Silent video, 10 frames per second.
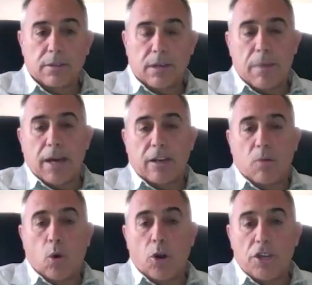I'm not going to
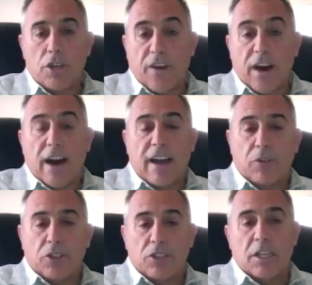award you 5
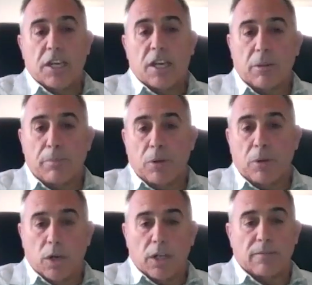when you said you can only bid
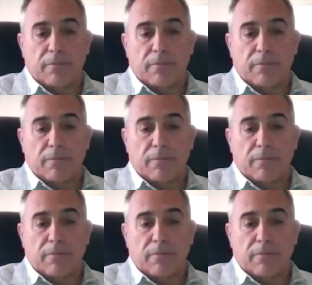one.